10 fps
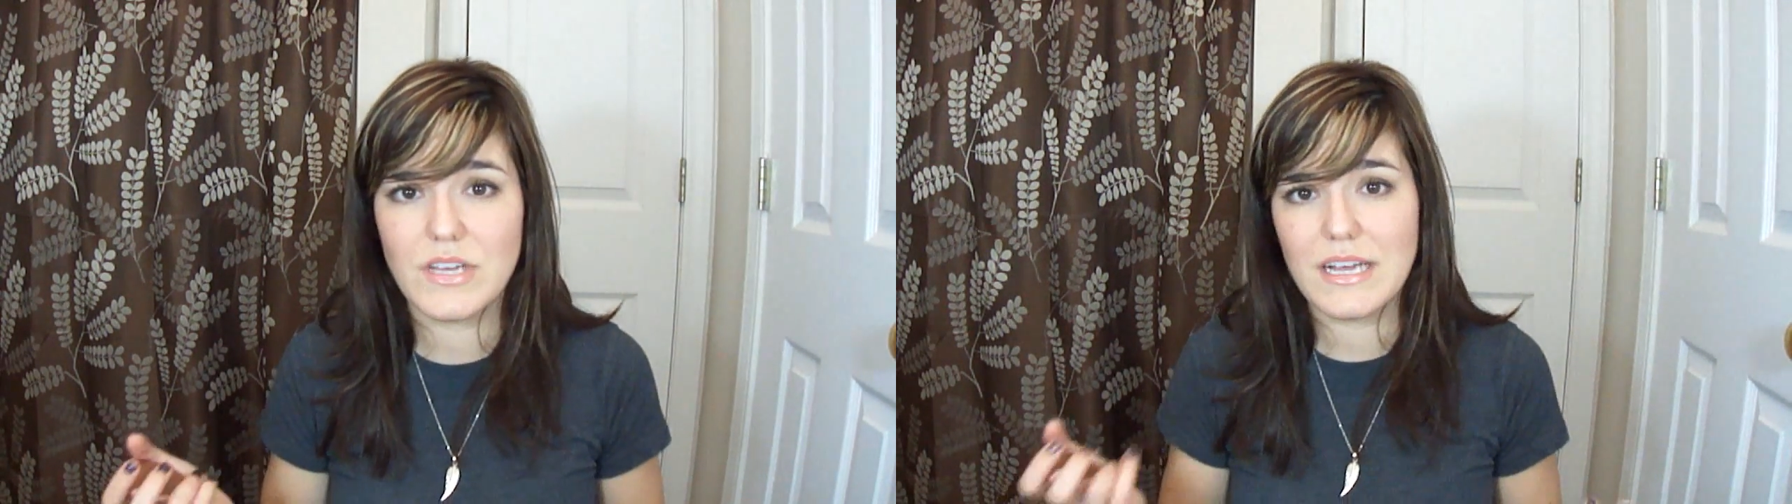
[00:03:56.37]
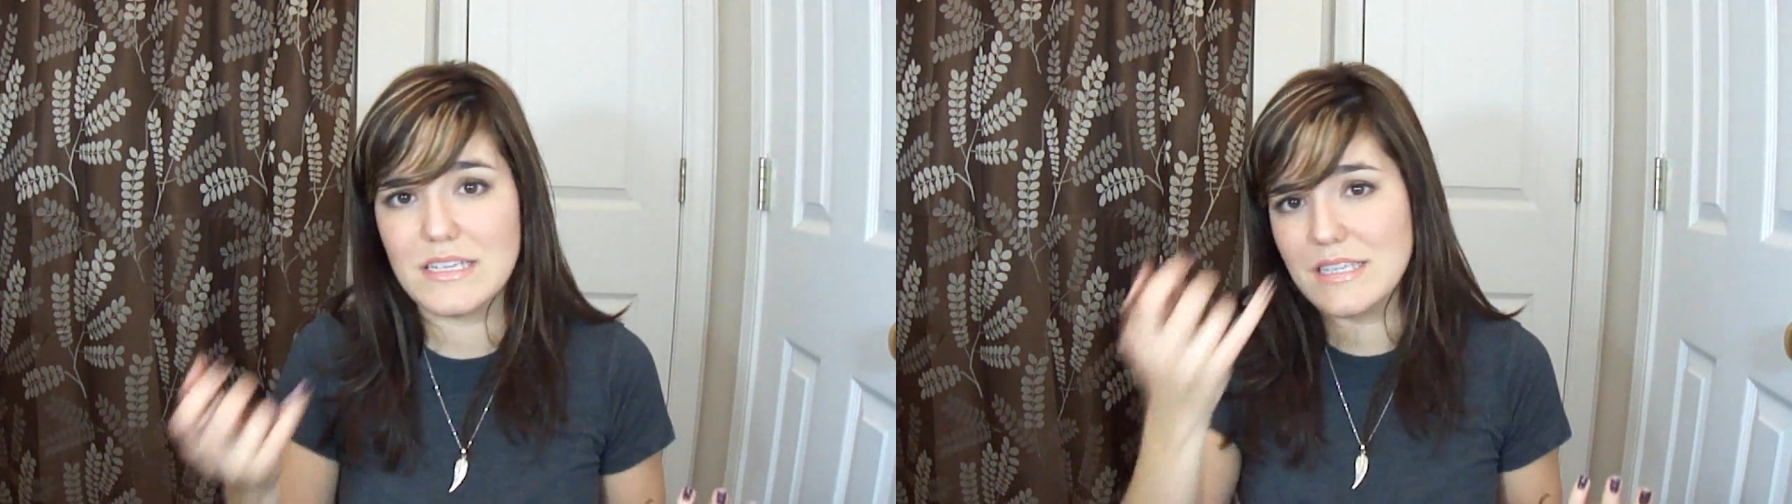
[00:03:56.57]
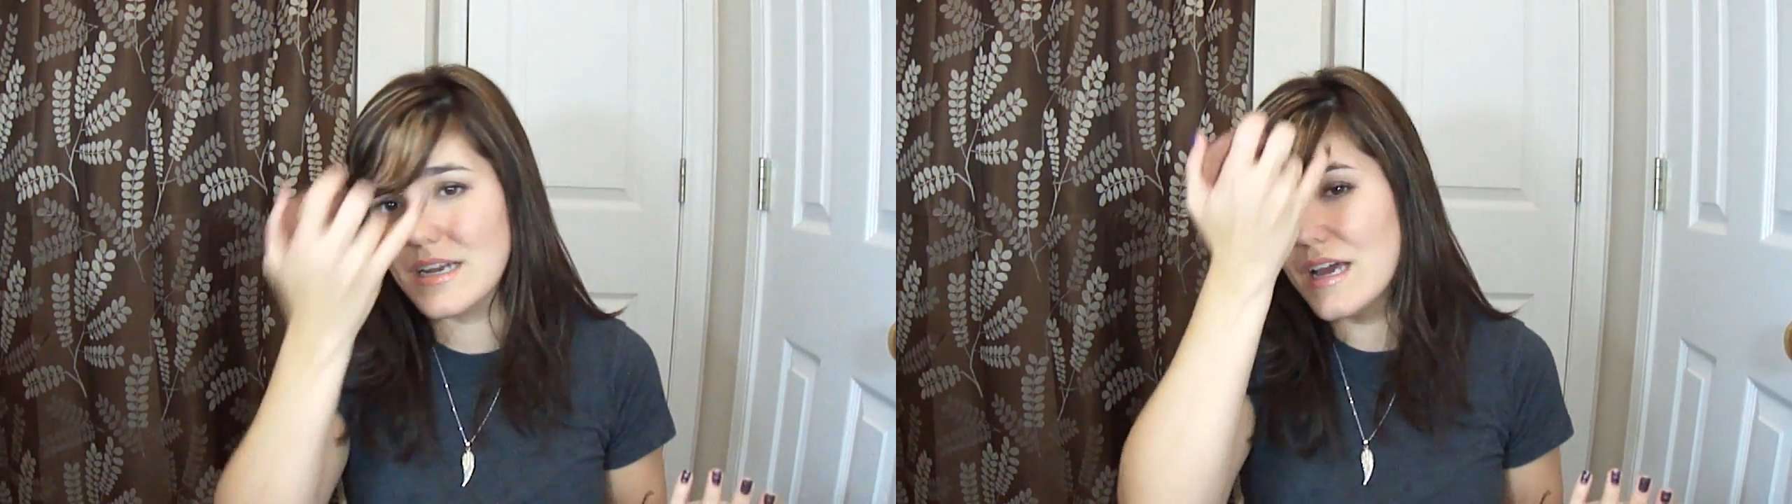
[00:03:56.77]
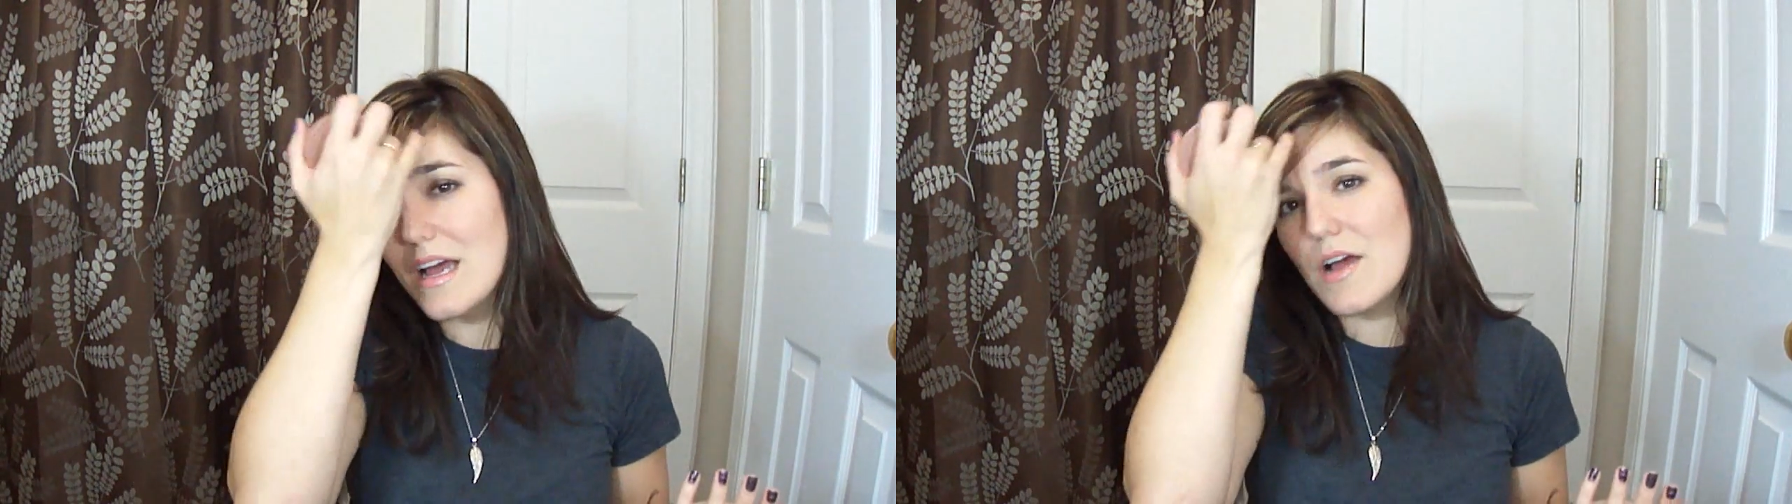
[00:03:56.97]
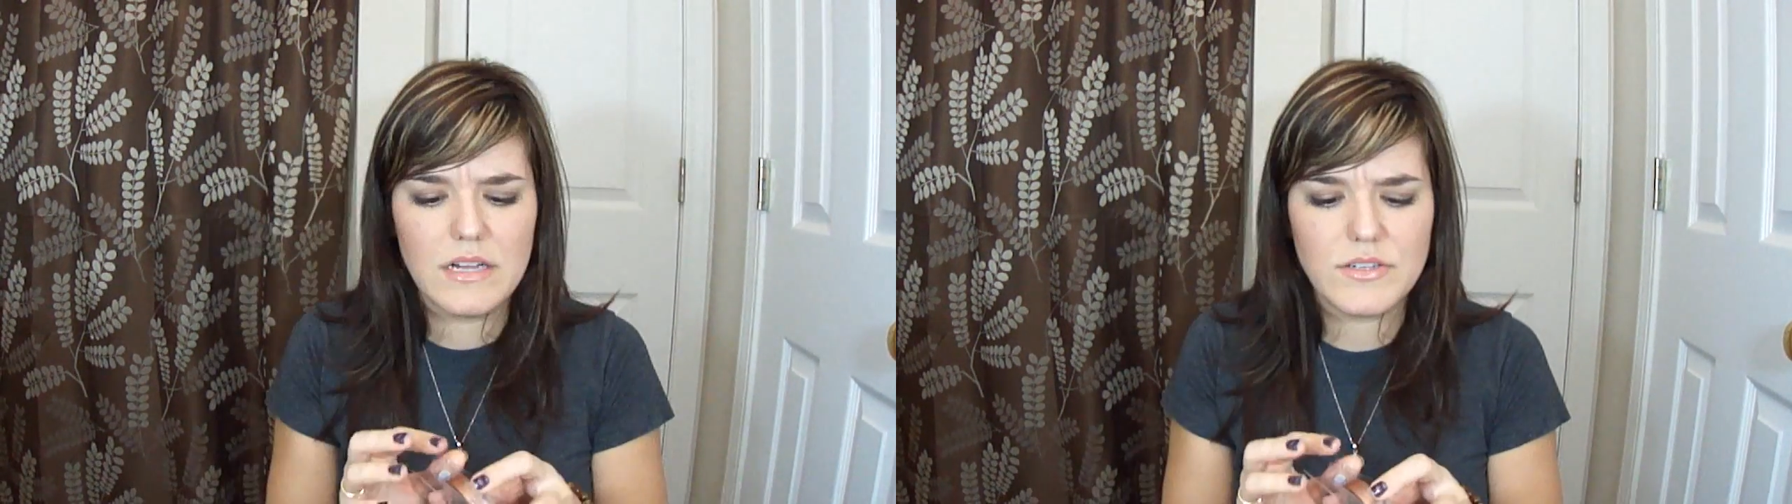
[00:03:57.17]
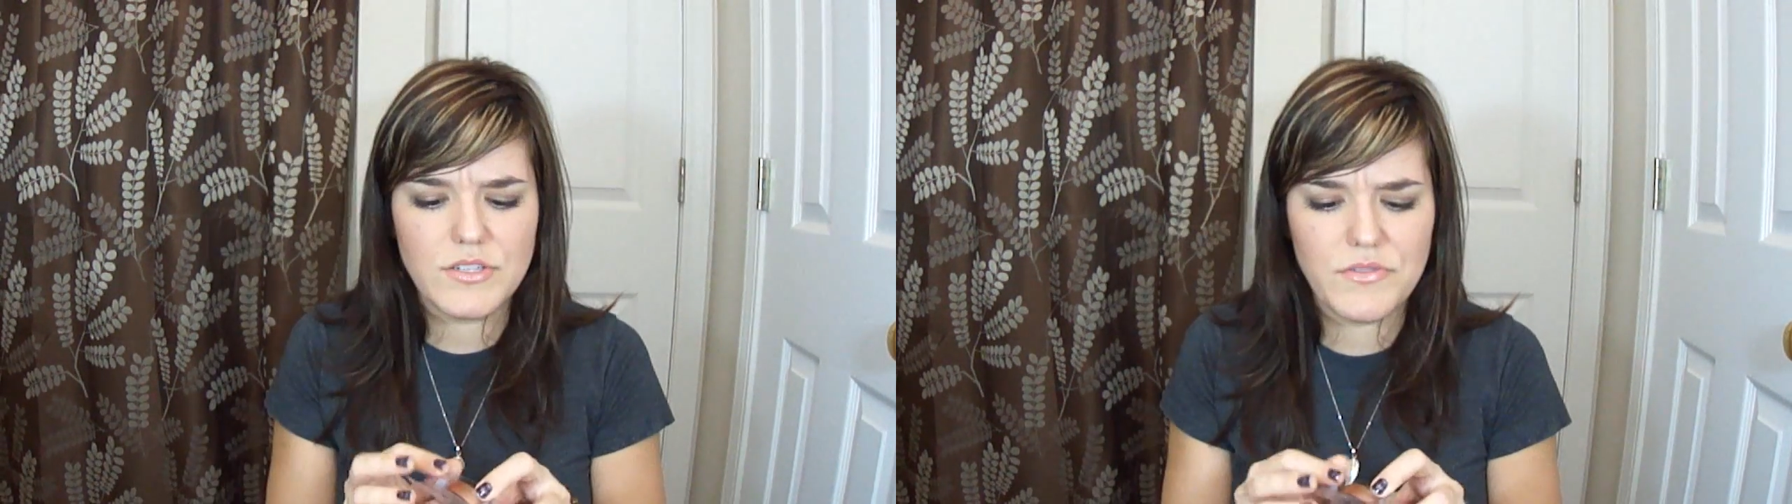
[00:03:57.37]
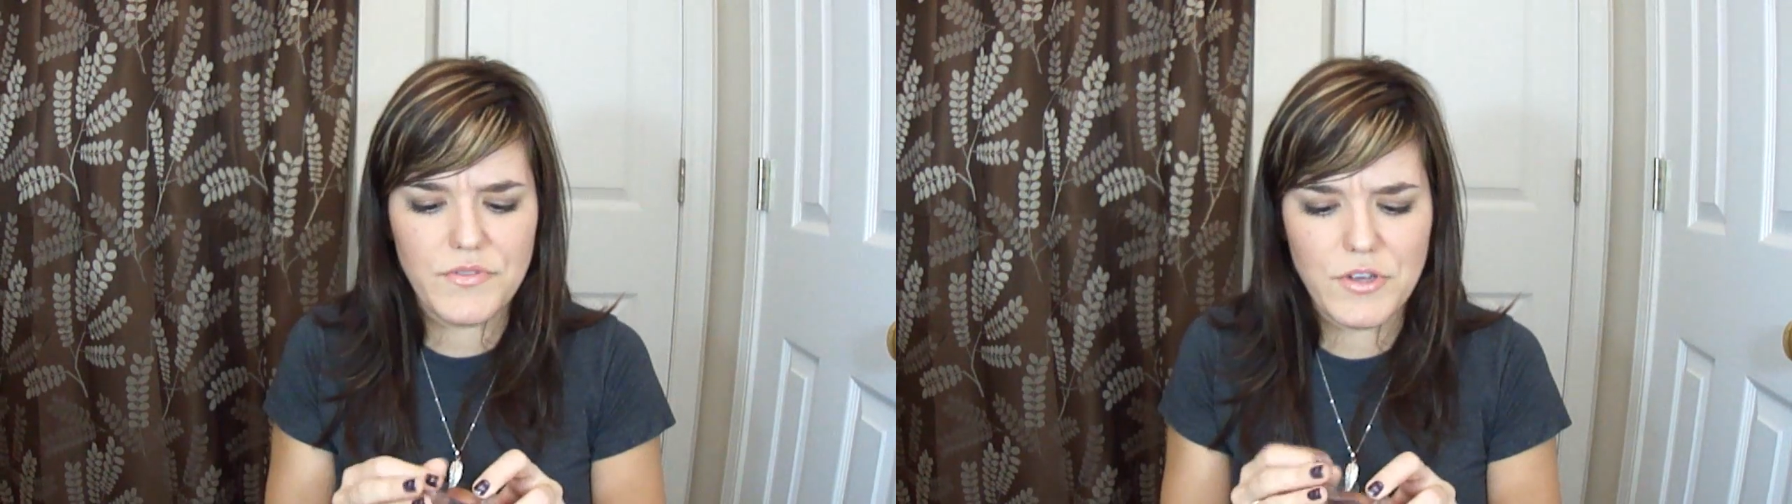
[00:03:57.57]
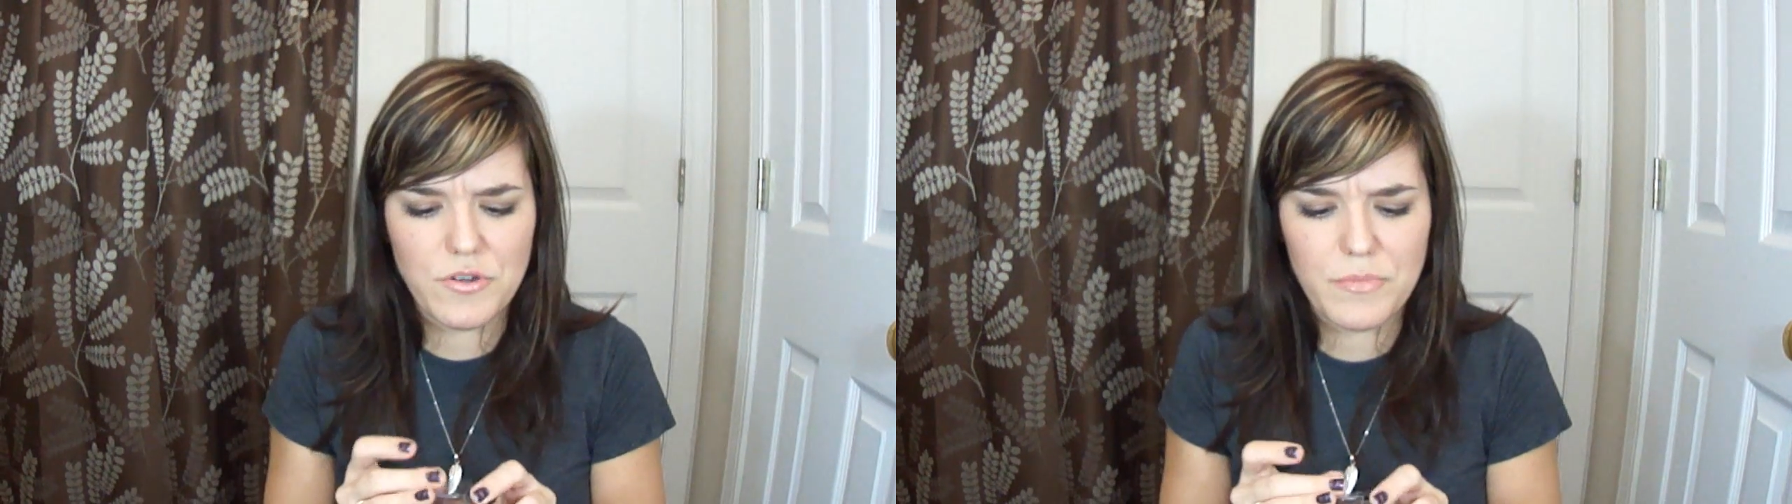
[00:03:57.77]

Like I said, there's a few,